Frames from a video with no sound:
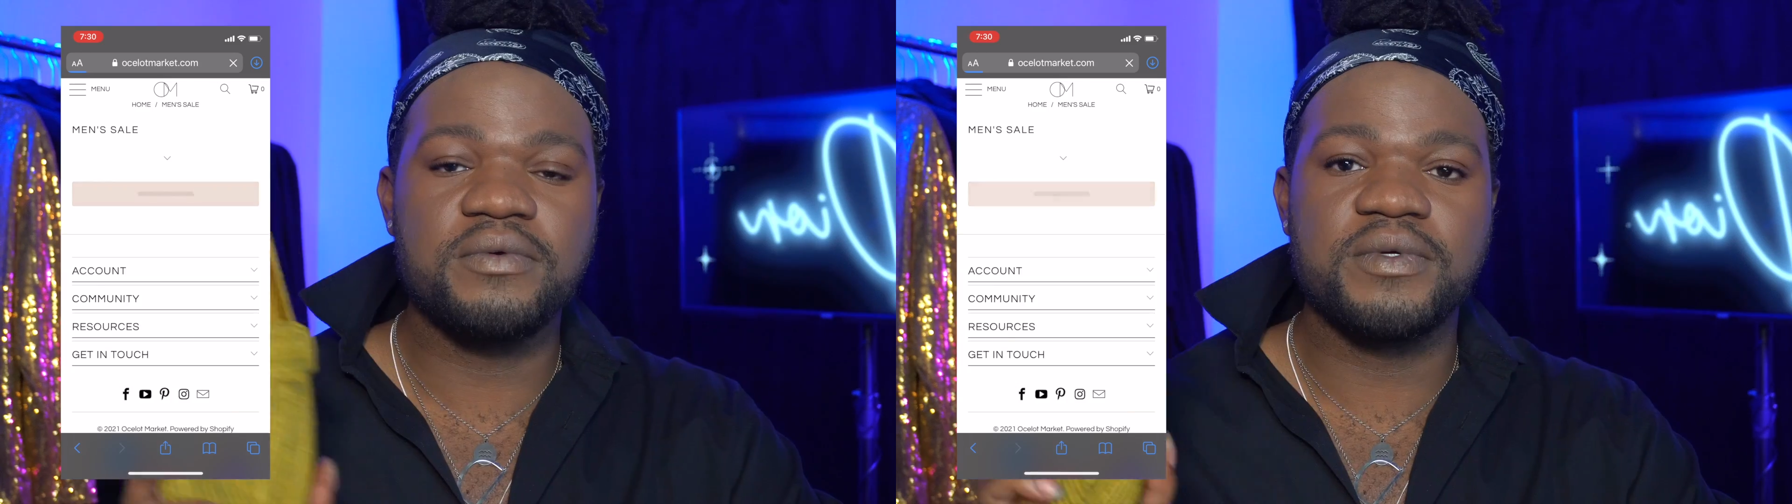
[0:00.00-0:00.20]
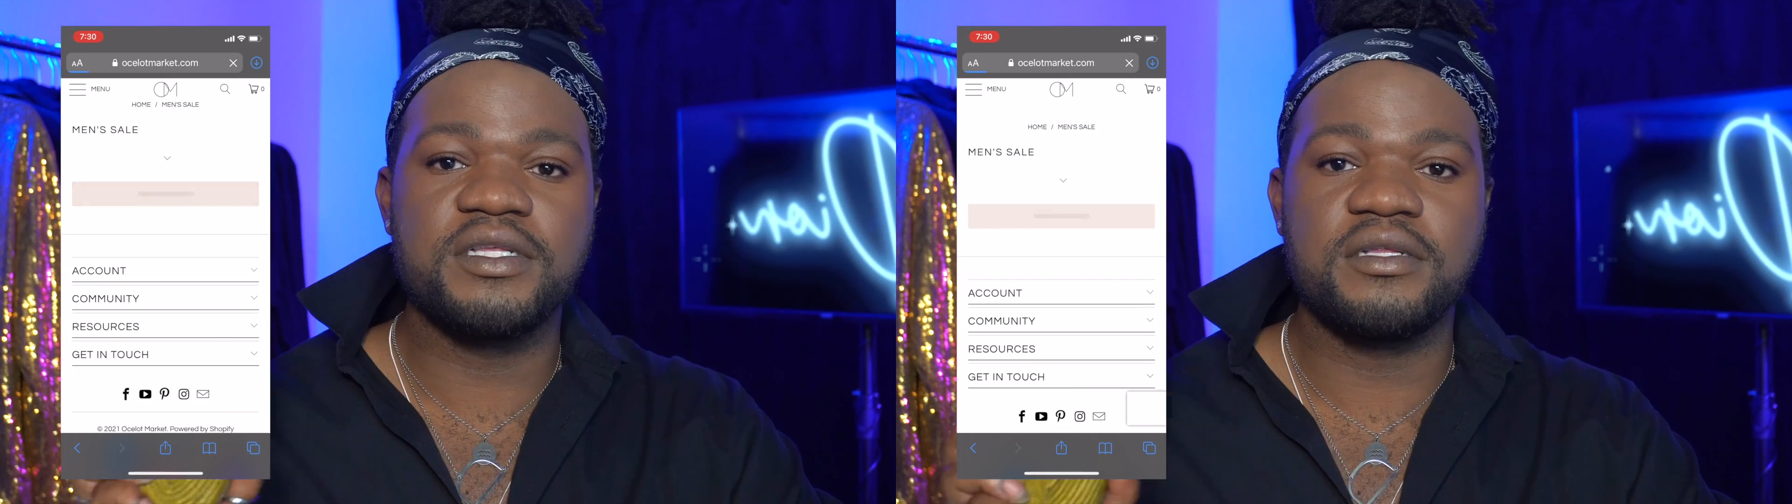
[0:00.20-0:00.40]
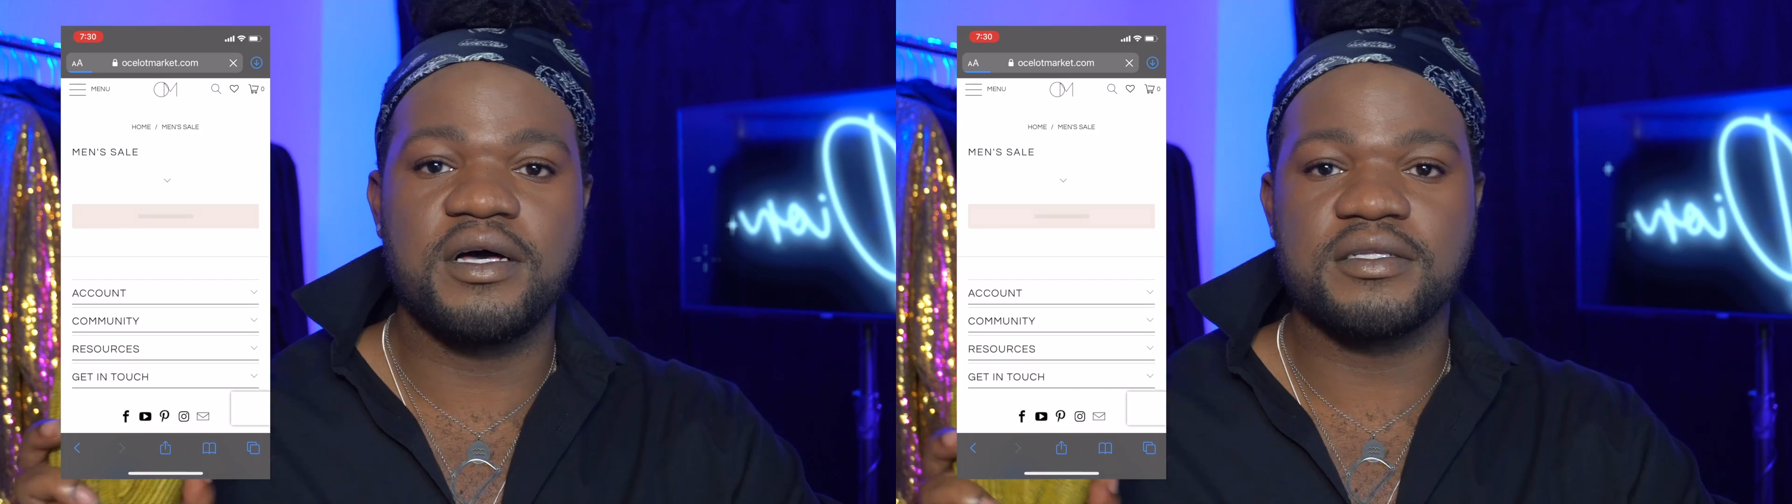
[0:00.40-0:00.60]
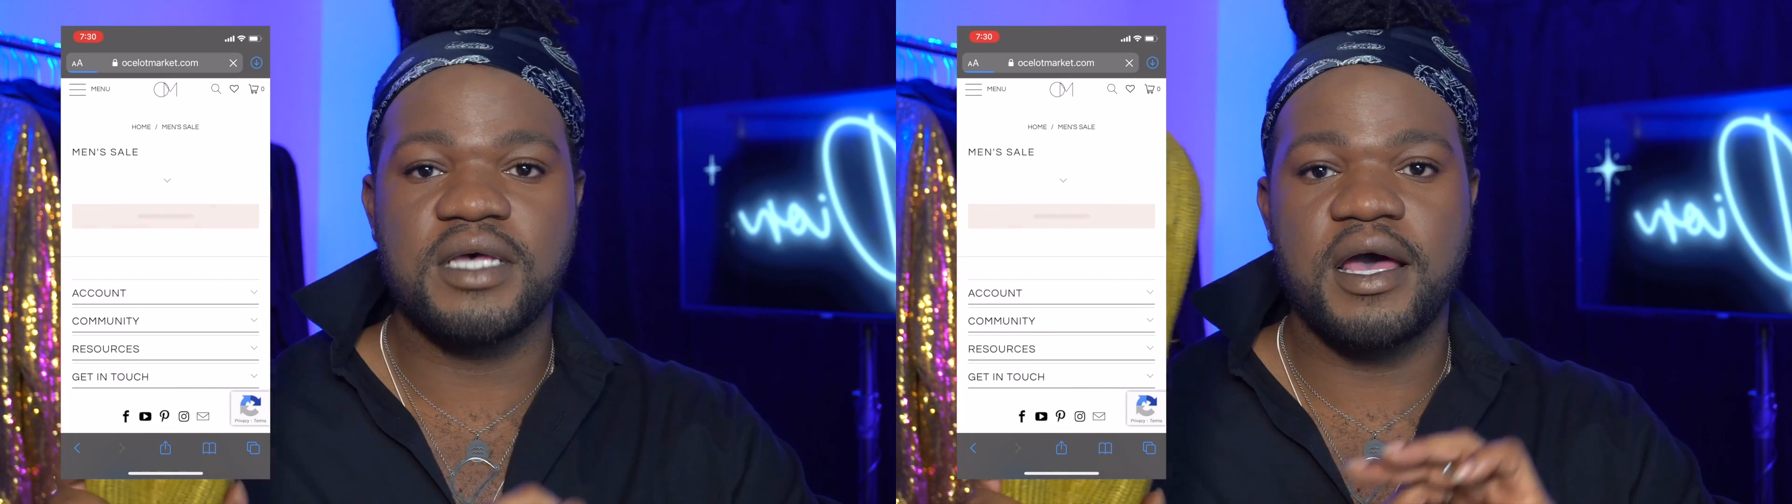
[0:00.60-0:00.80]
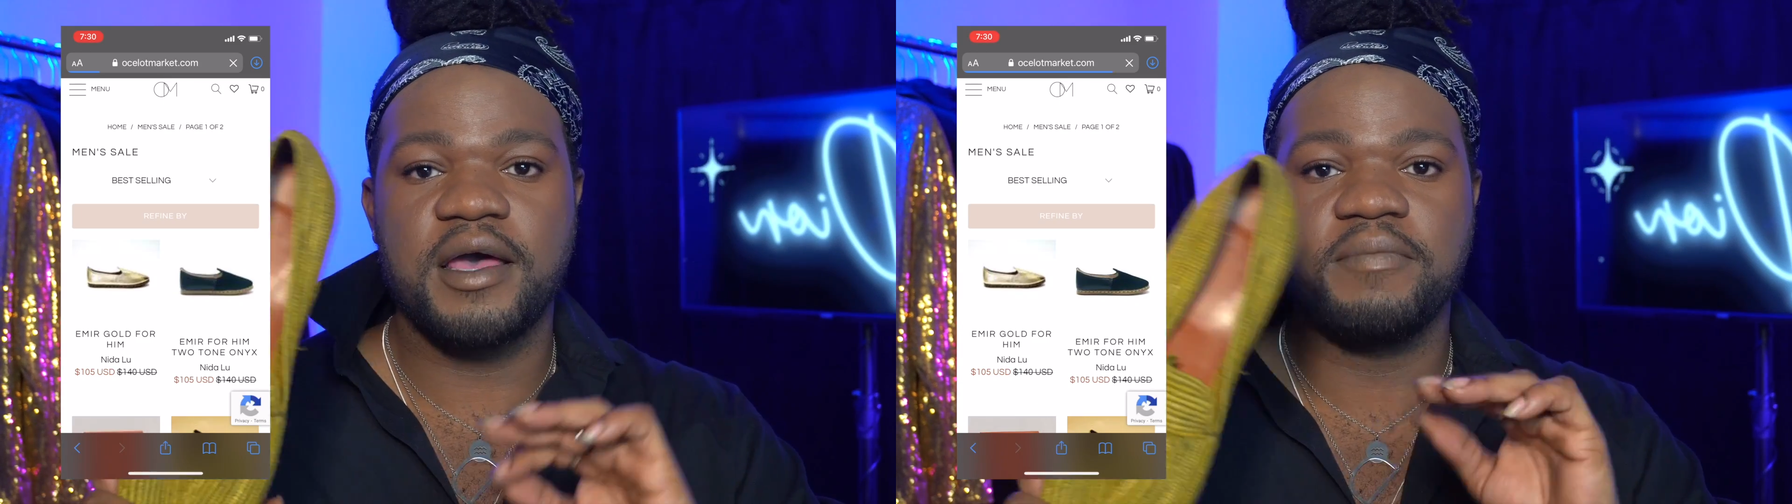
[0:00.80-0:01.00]
really long
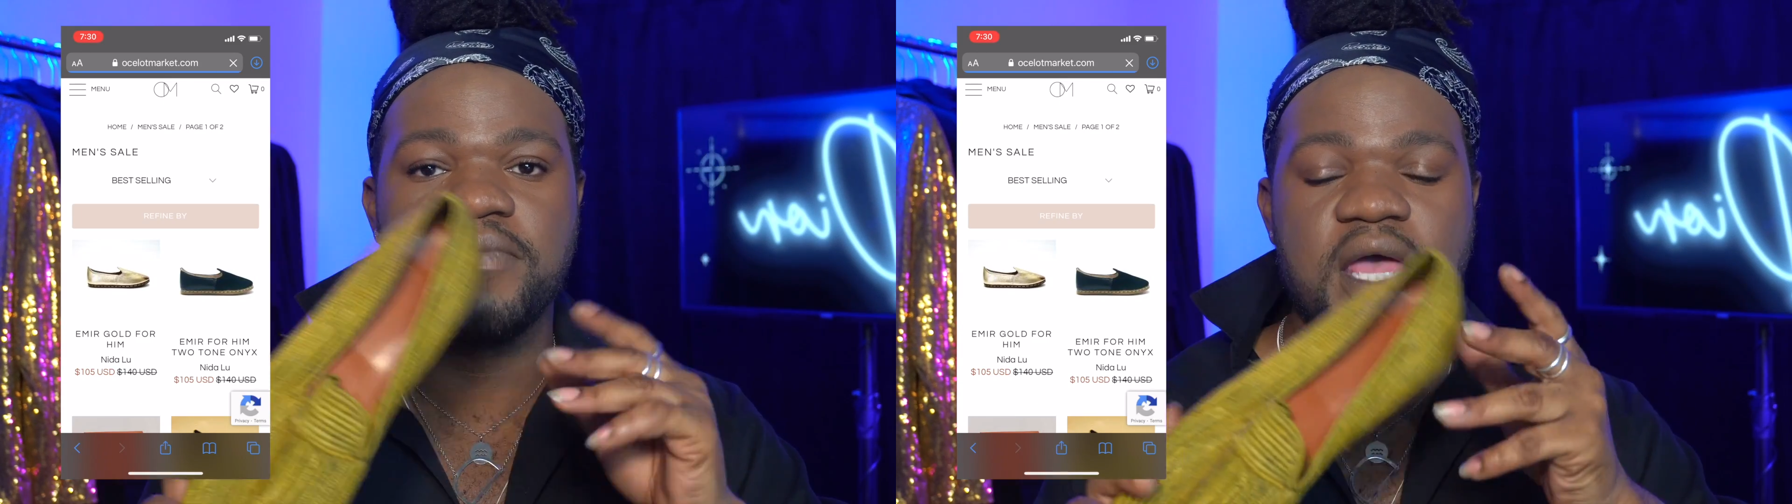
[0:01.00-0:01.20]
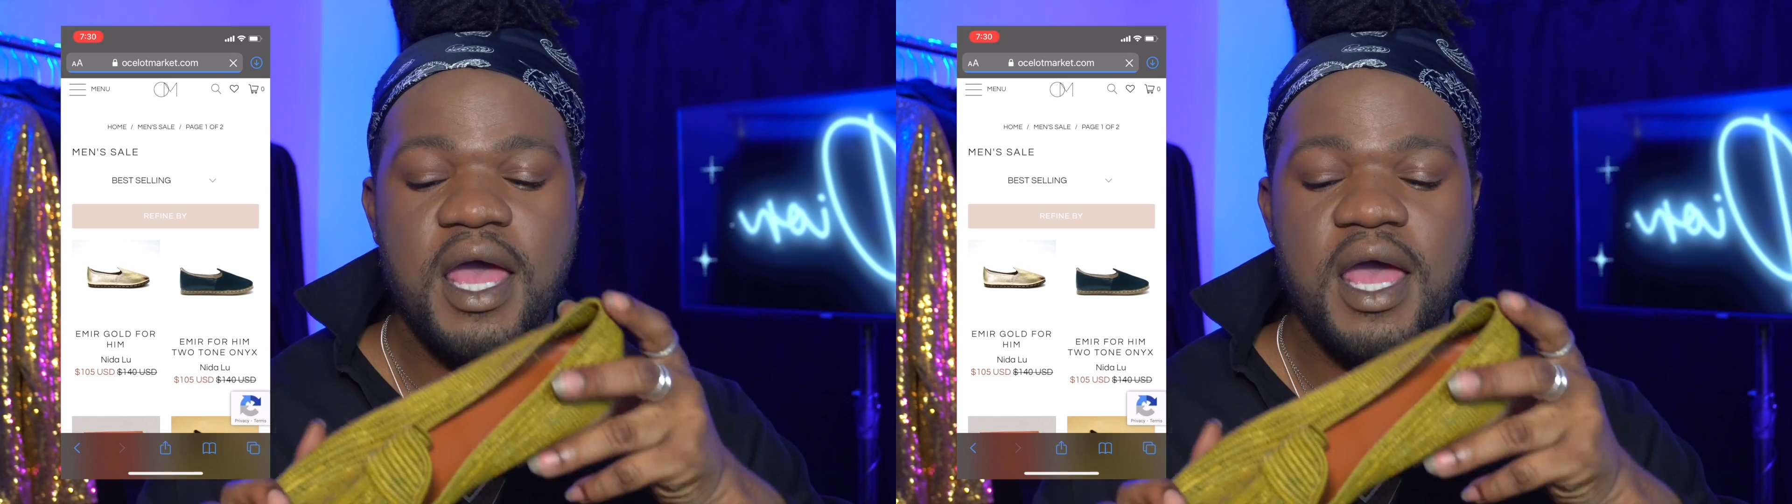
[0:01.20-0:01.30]
time.